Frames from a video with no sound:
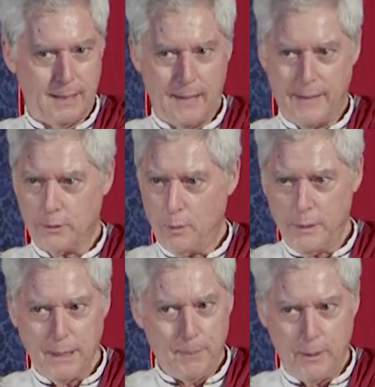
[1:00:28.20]
And that's
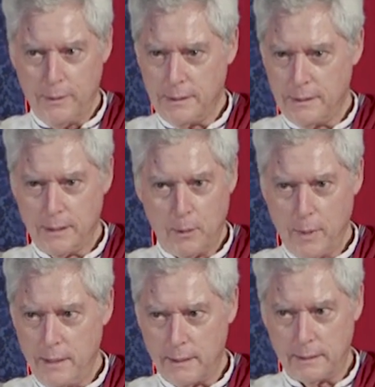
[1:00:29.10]
only appearances and
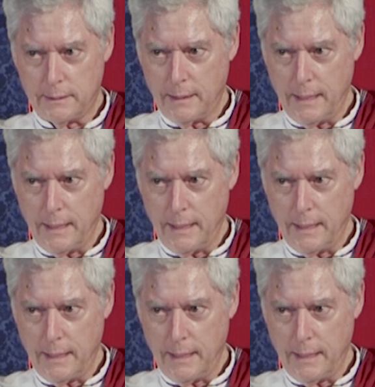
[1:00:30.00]
awareness.